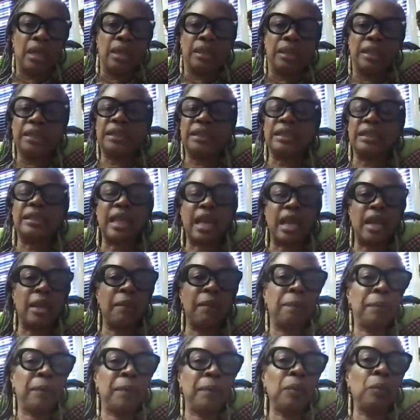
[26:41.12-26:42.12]
This is
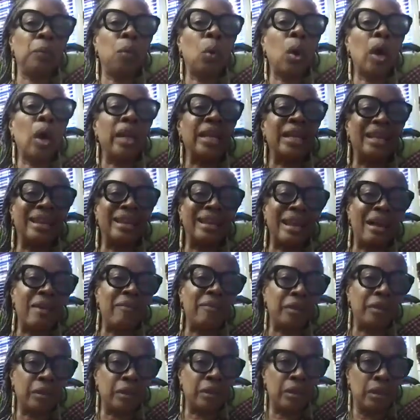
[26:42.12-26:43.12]

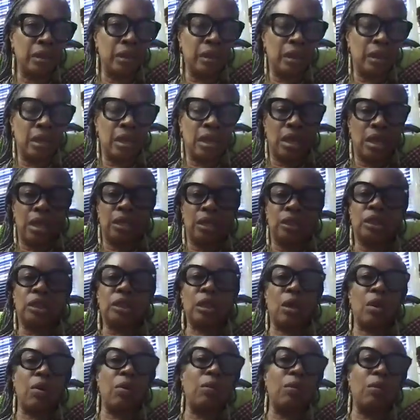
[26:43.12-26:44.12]
AP111.
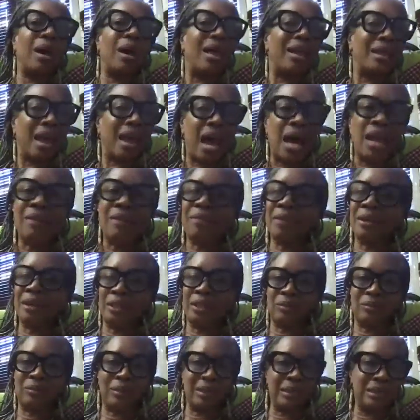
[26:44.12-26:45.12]
So a lot of it
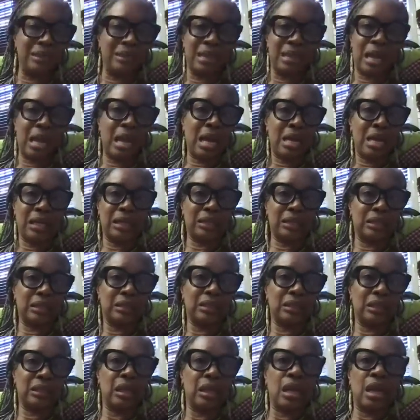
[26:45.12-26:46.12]
is written
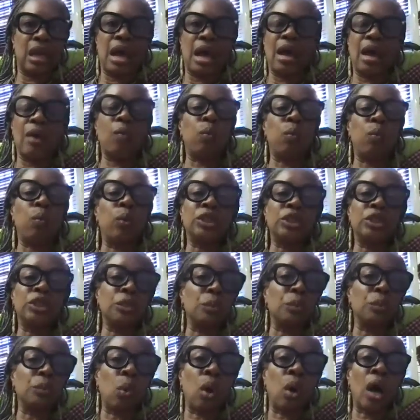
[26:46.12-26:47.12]
text. I wish
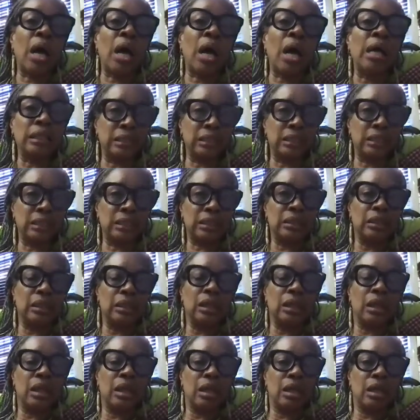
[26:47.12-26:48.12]
it was,
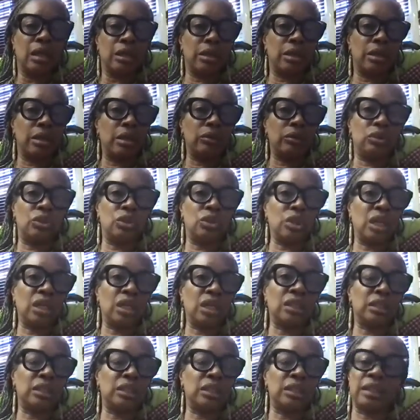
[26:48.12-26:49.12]

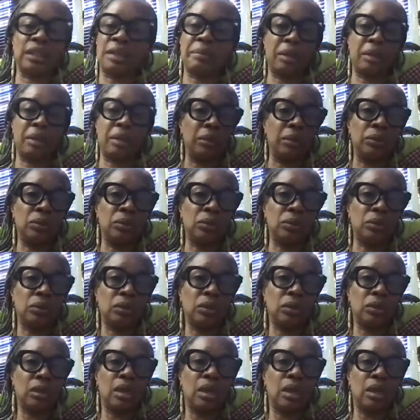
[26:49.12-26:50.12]
just demos.
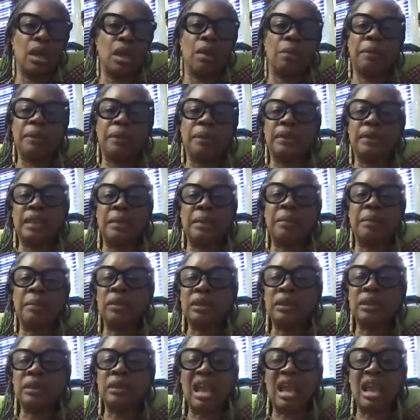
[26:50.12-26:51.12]
But
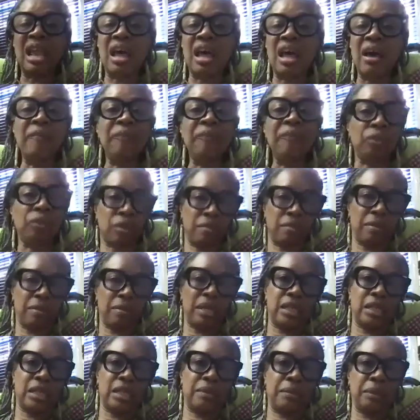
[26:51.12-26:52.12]
demos, I love doing my
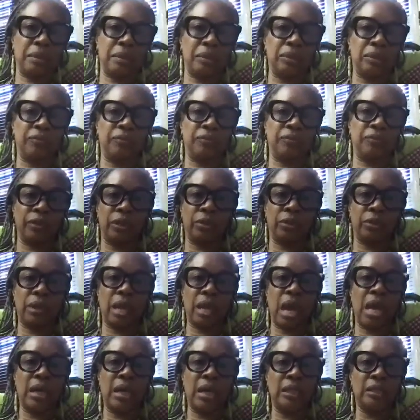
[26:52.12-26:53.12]
demos for you
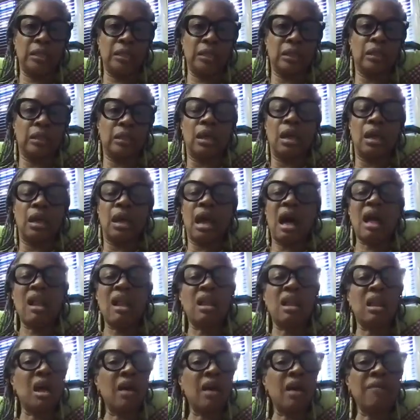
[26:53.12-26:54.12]
guys. I
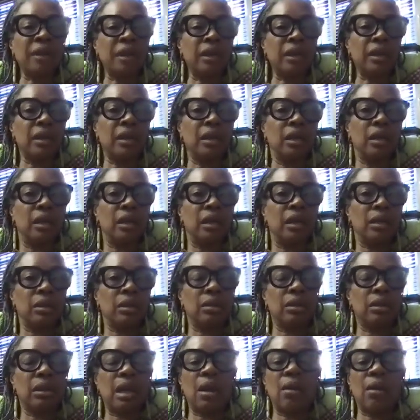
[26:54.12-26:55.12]
love it,
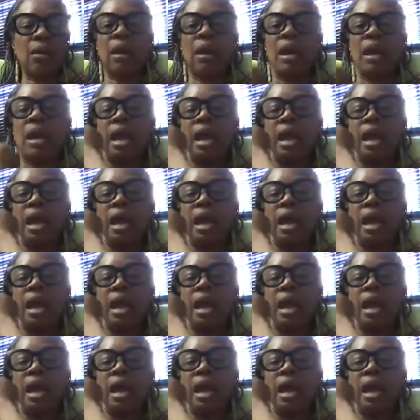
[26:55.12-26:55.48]
you know?